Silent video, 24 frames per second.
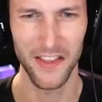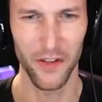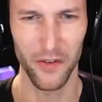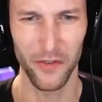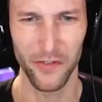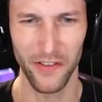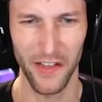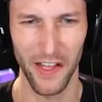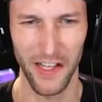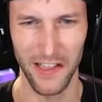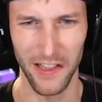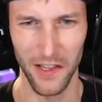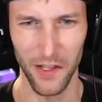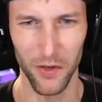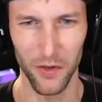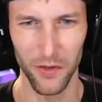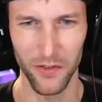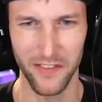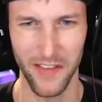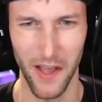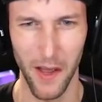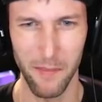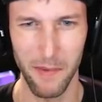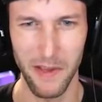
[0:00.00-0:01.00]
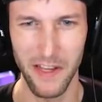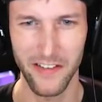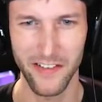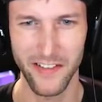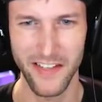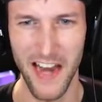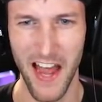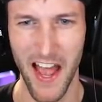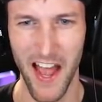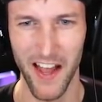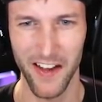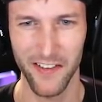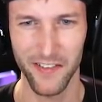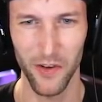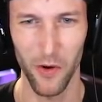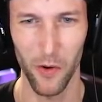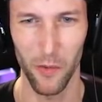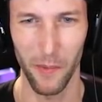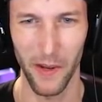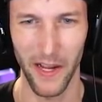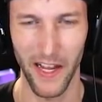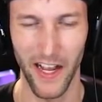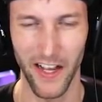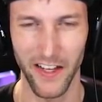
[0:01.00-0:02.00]
Those, like, little Debbie snacks?
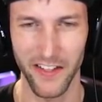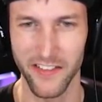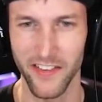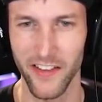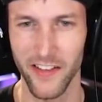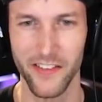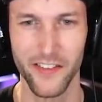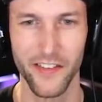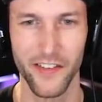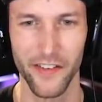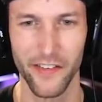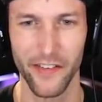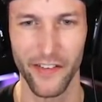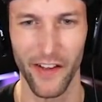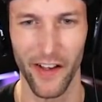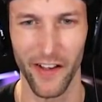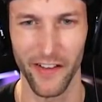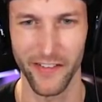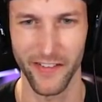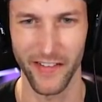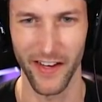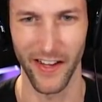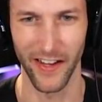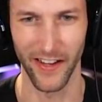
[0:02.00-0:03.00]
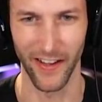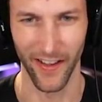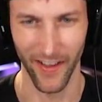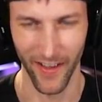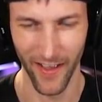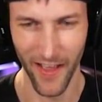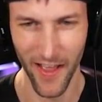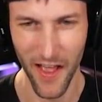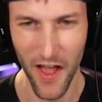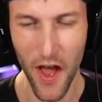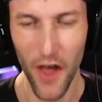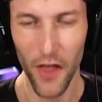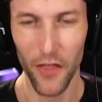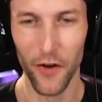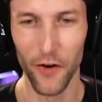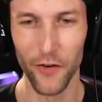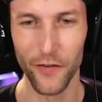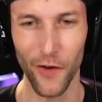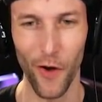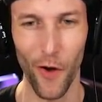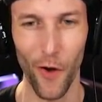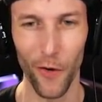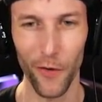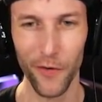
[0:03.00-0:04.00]
Oh my gosh, that's disgusting.
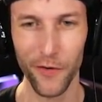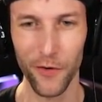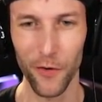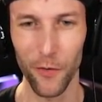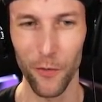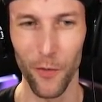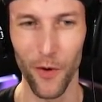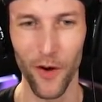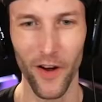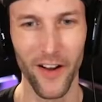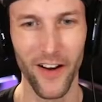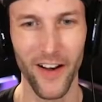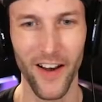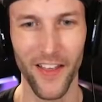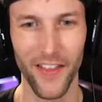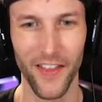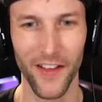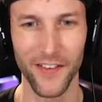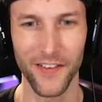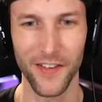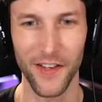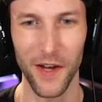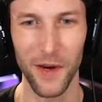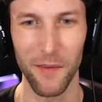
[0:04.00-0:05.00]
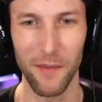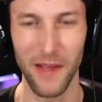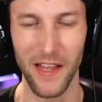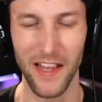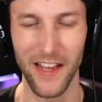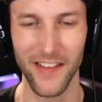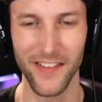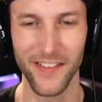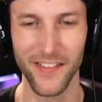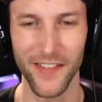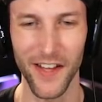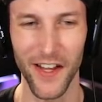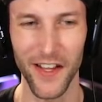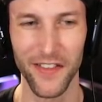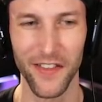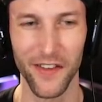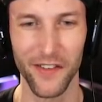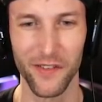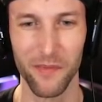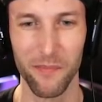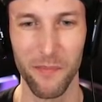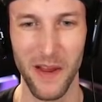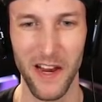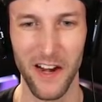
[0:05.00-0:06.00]
There's also one that's going to be inside
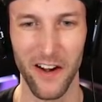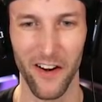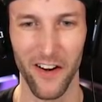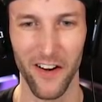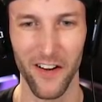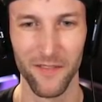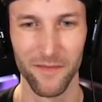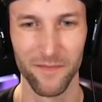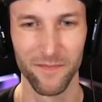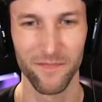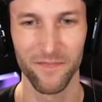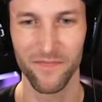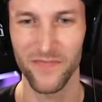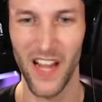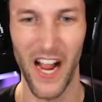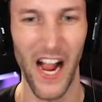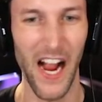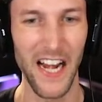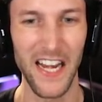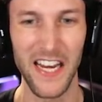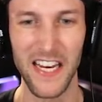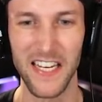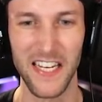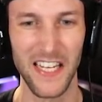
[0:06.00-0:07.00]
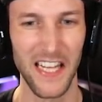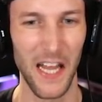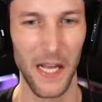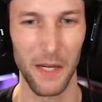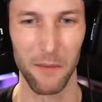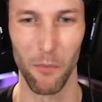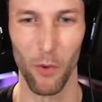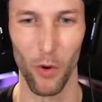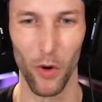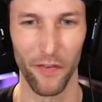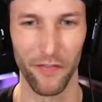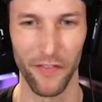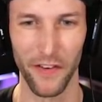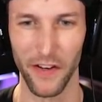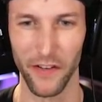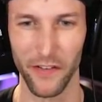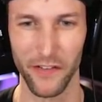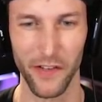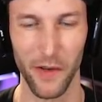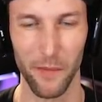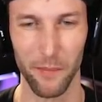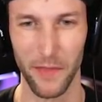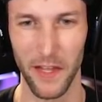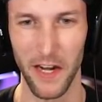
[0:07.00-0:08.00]
this mirror. I need to, like, morph into
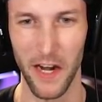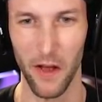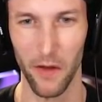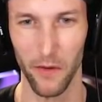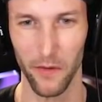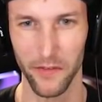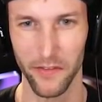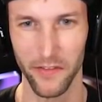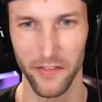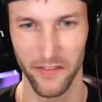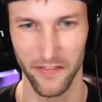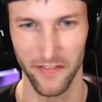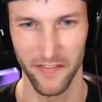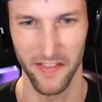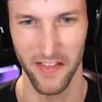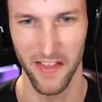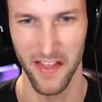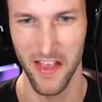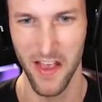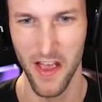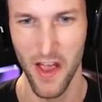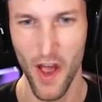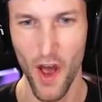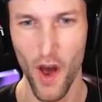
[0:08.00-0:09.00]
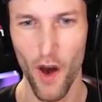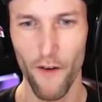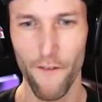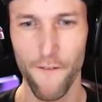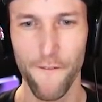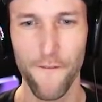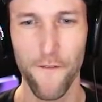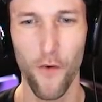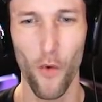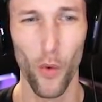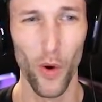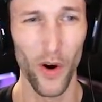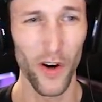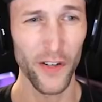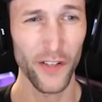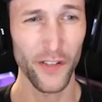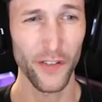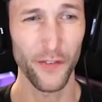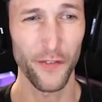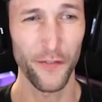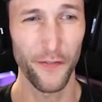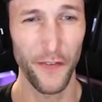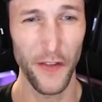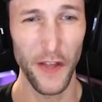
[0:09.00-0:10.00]
something else.
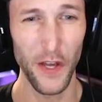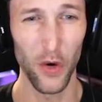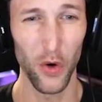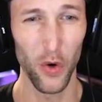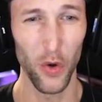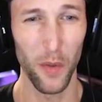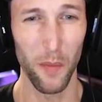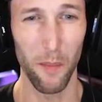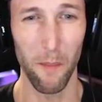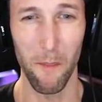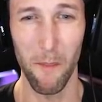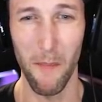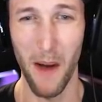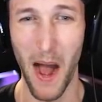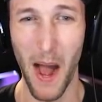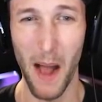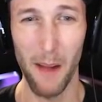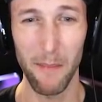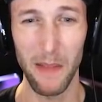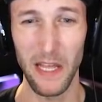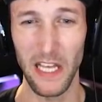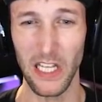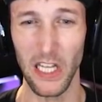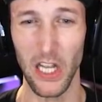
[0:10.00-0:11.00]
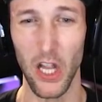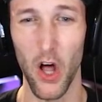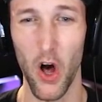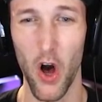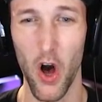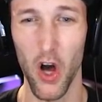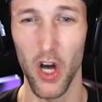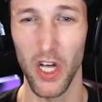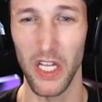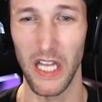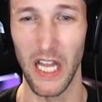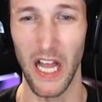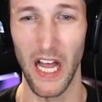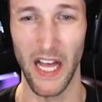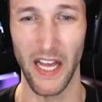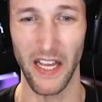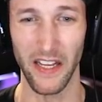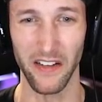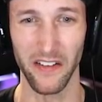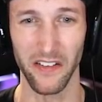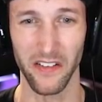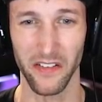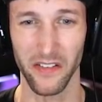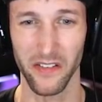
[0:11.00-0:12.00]
Force Field Mommy Long
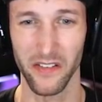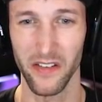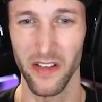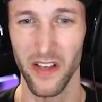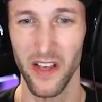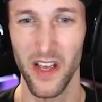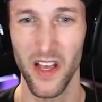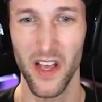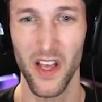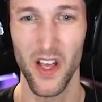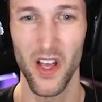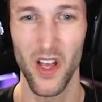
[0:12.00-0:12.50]
Legs.